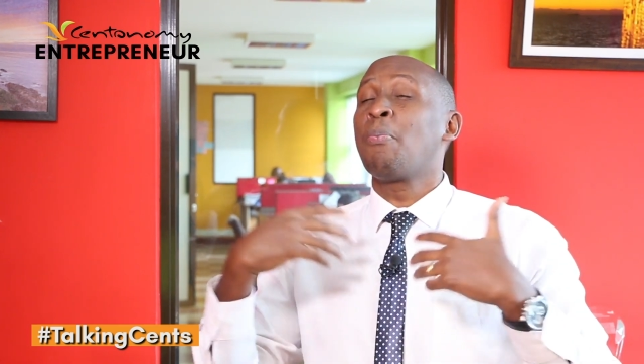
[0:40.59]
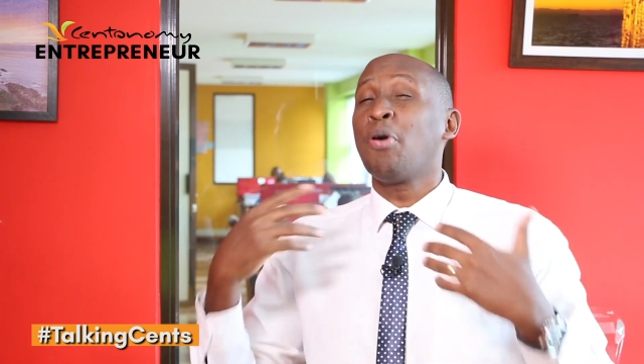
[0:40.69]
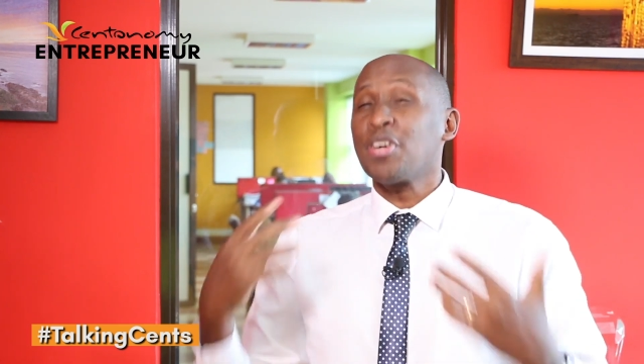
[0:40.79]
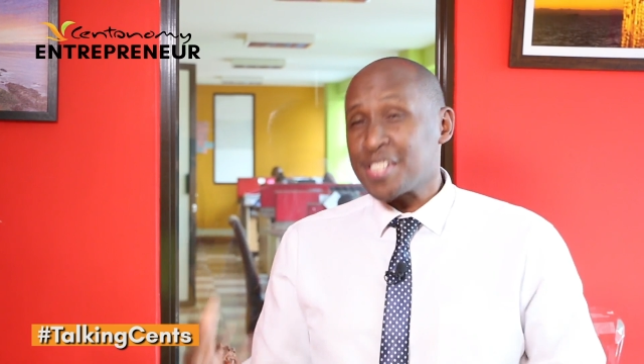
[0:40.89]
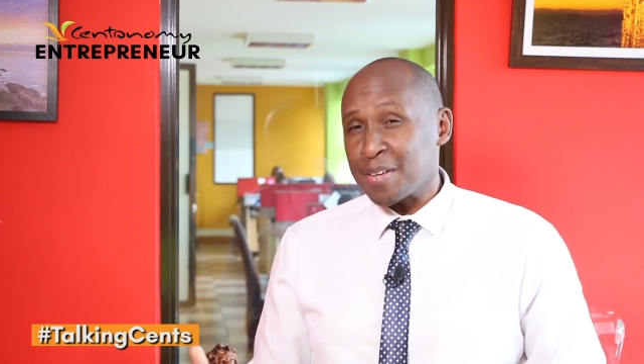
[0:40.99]

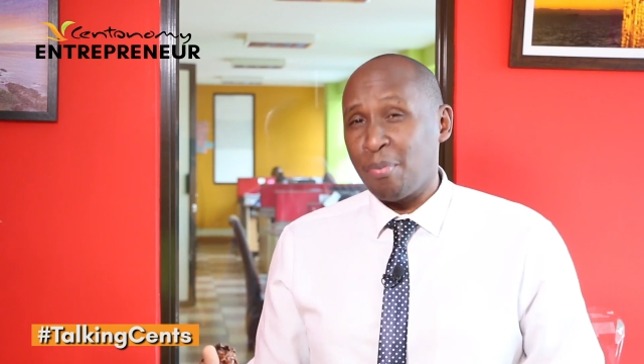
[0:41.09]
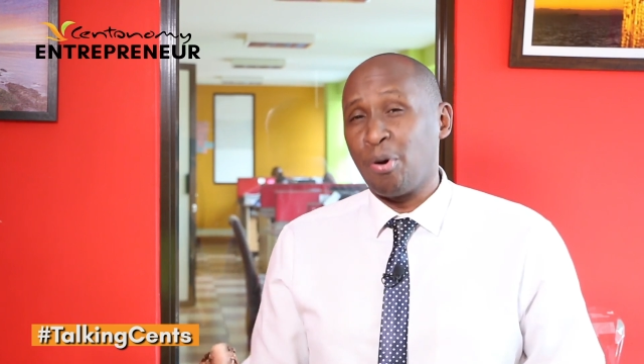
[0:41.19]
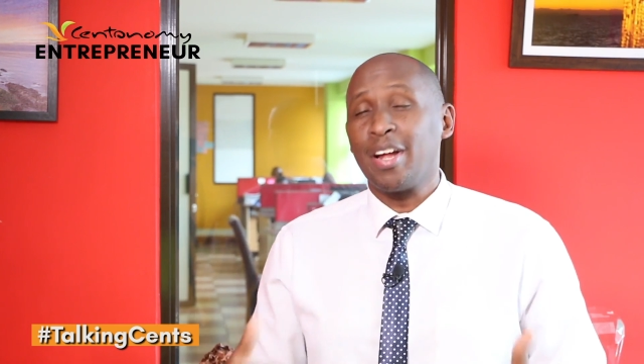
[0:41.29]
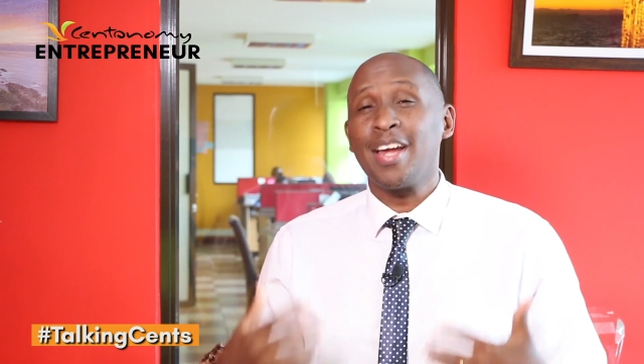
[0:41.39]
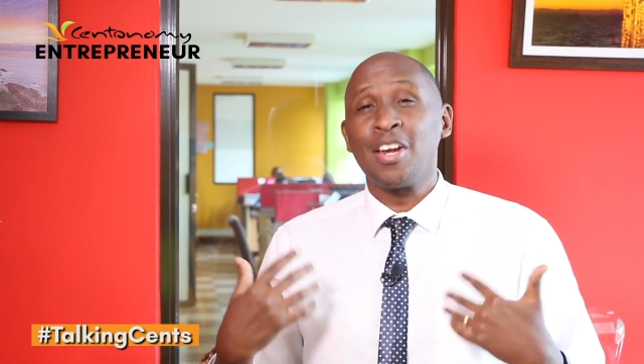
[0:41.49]

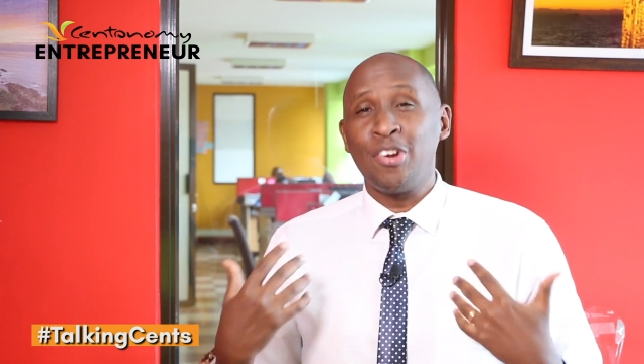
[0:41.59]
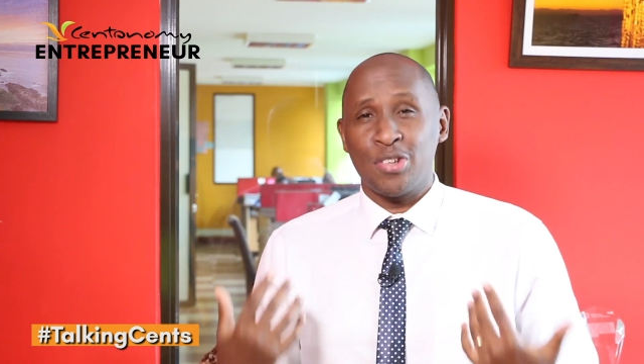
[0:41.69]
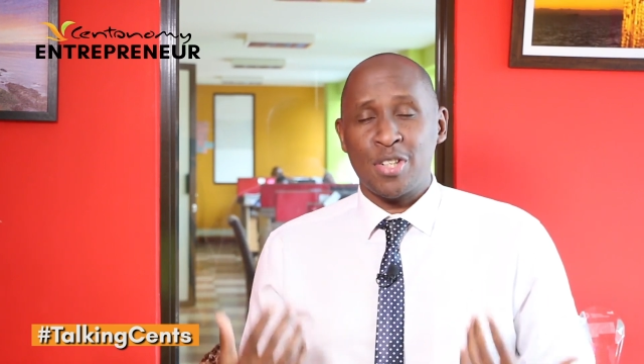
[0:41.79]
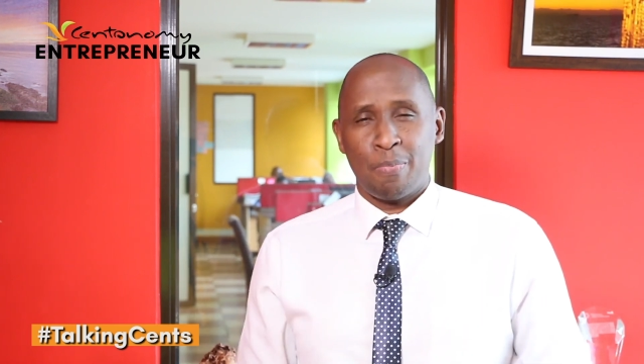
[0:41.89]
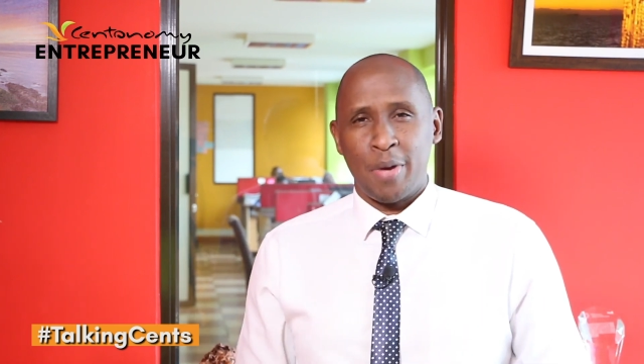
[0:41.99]
possible in
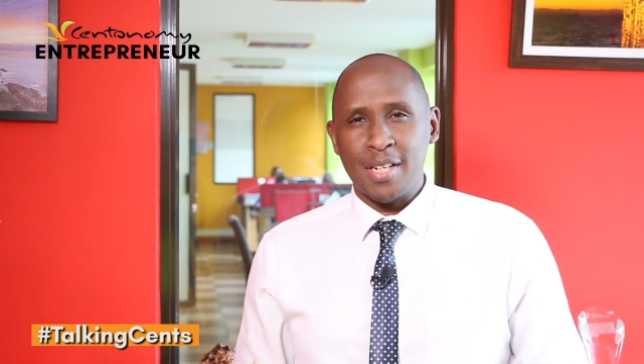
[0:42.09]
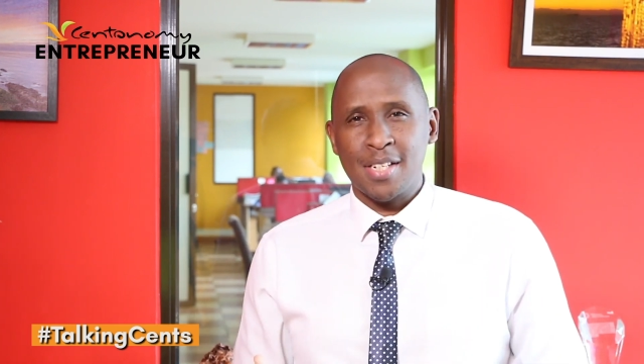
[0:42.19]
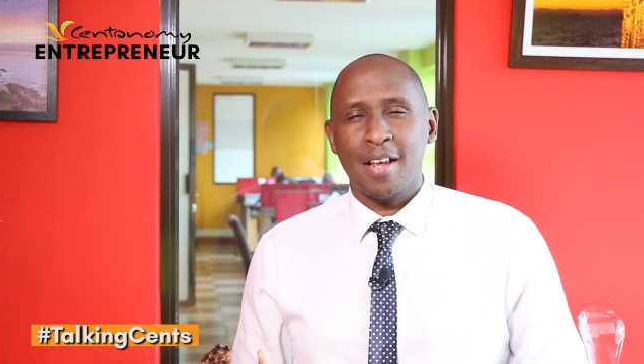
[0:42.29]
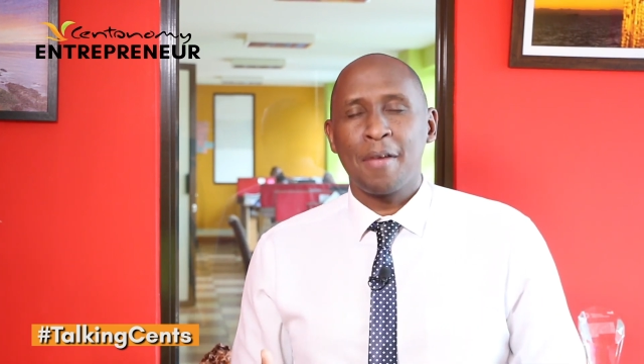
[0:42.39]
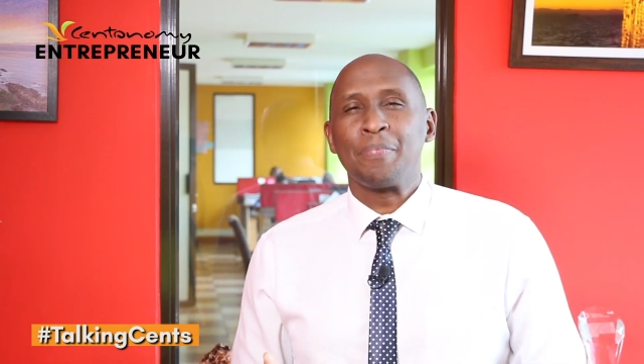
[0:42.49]
your
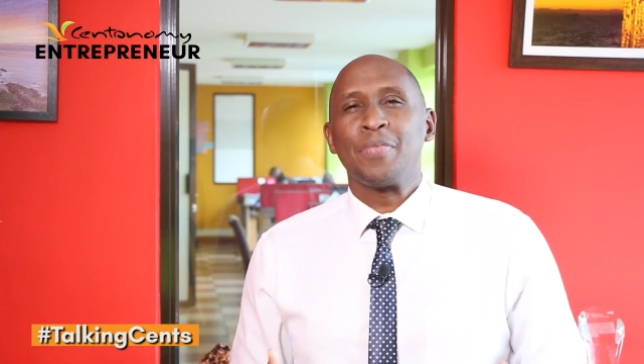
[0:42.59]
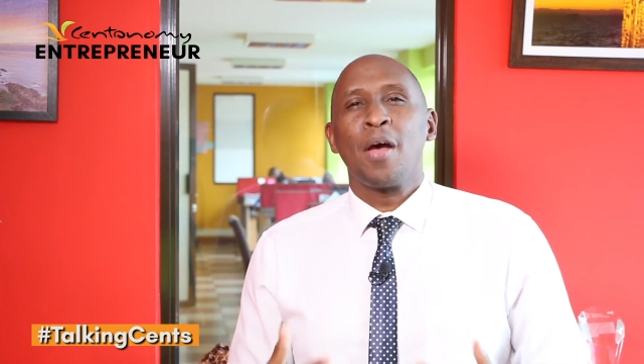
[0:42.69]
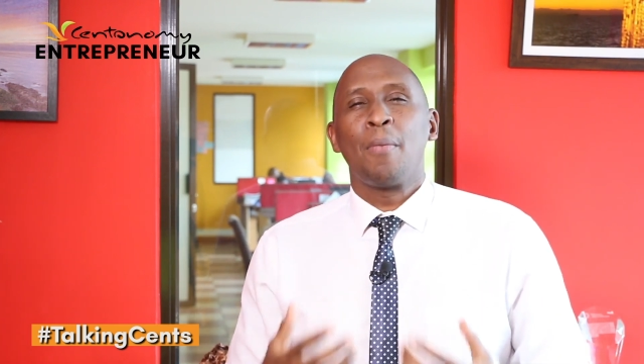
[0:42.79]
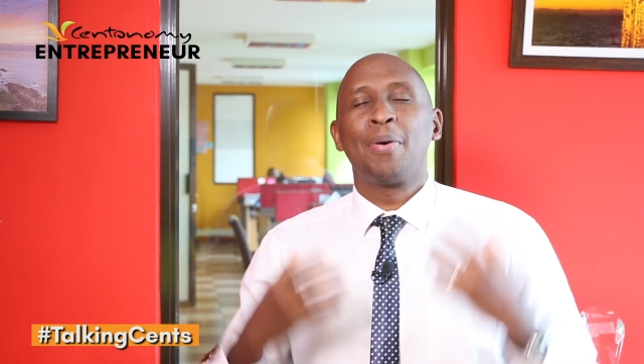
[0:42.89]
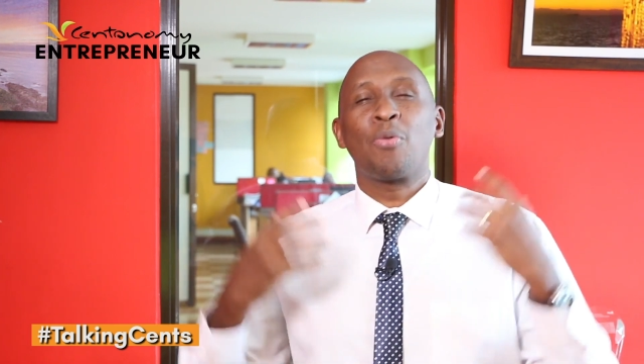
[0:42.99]
space,
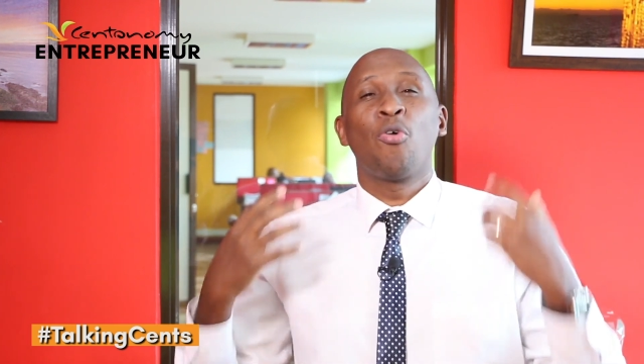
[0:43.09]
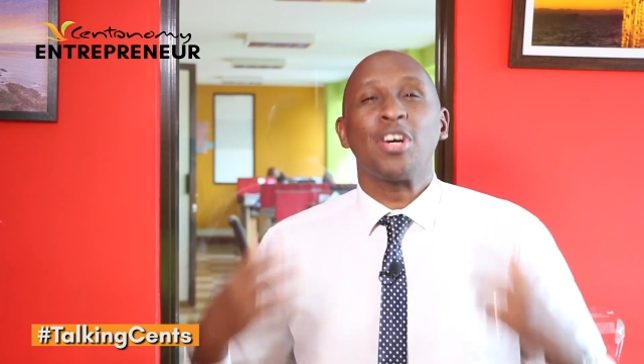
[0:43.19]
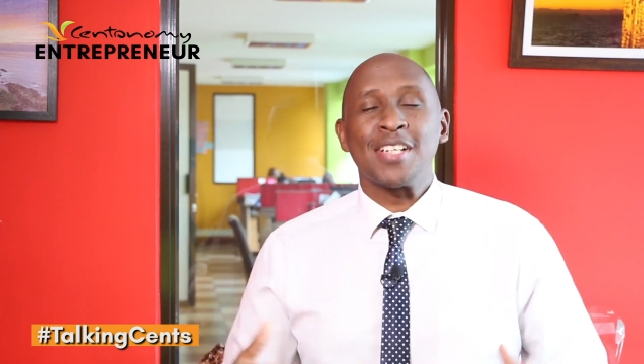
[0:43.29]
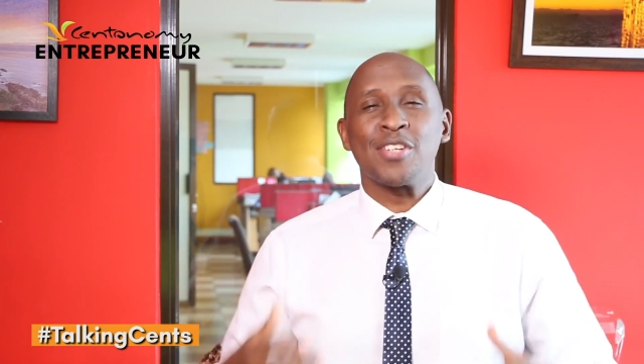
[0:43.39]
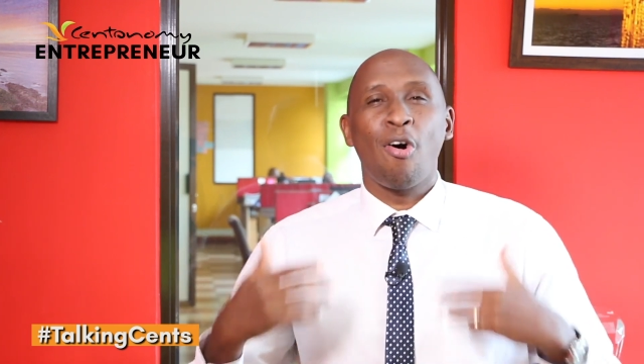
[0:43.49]
but
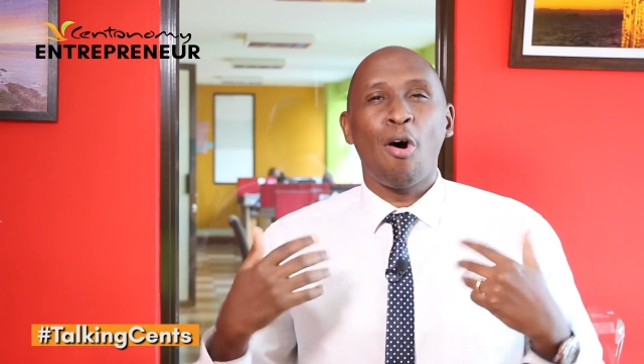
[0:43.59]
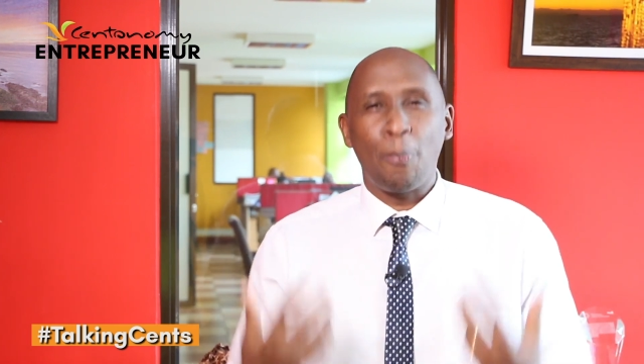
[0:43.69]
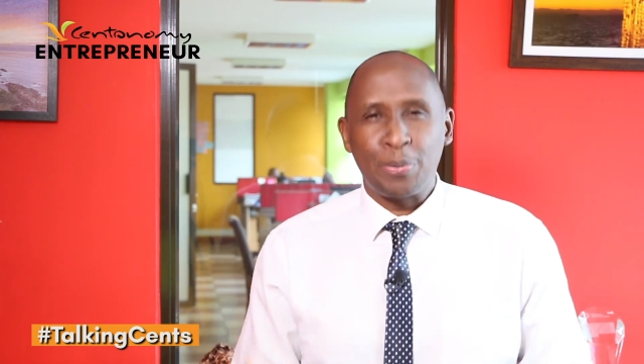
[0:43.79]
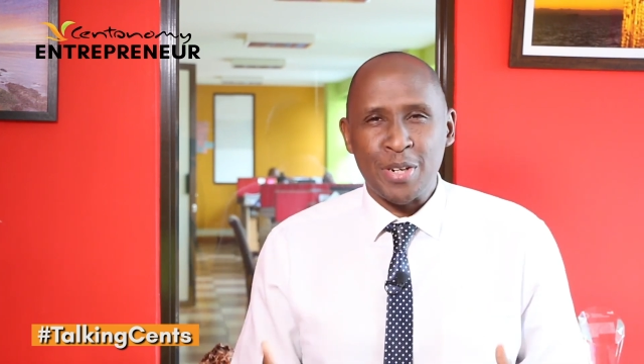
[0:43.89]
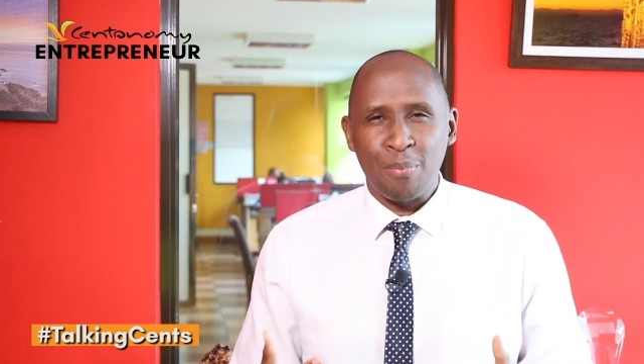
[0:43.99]
what is
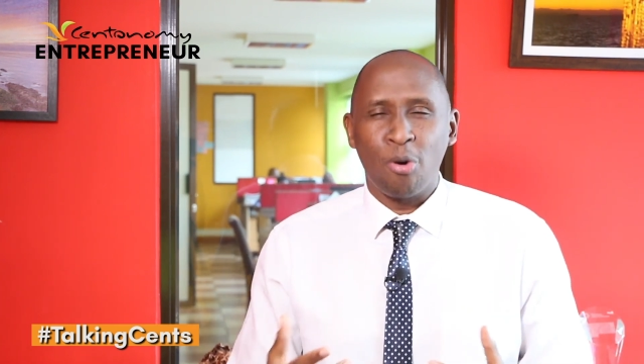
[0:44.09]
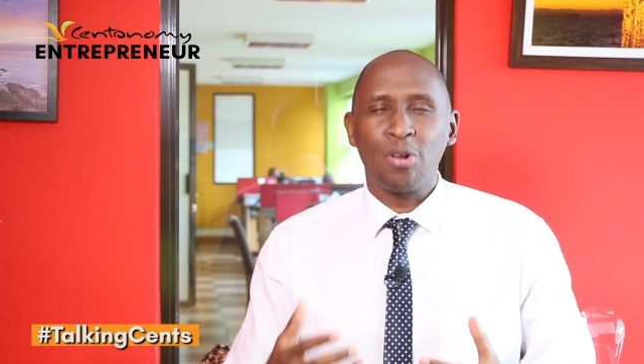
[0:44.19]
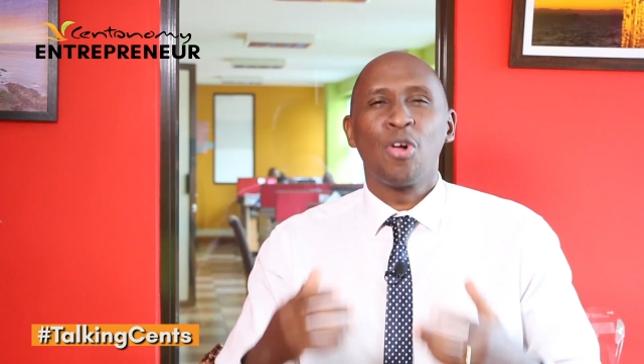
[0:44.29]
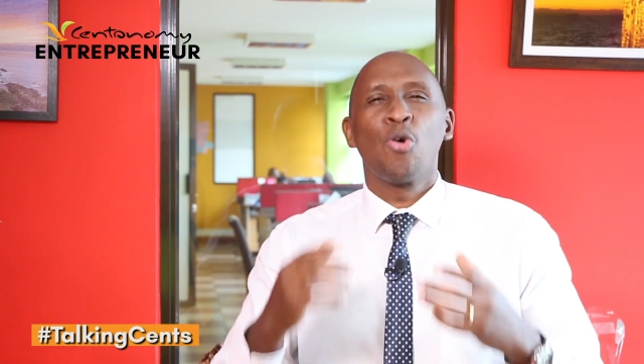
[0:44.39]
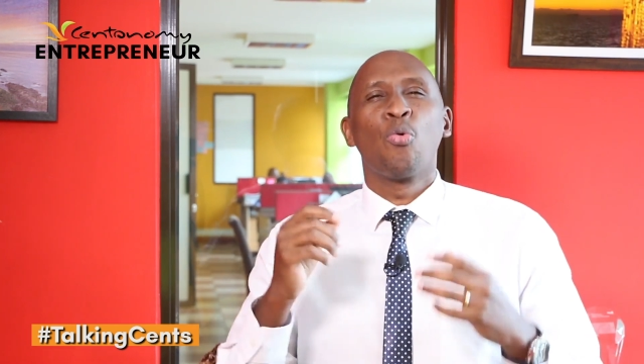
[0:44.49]
optimal.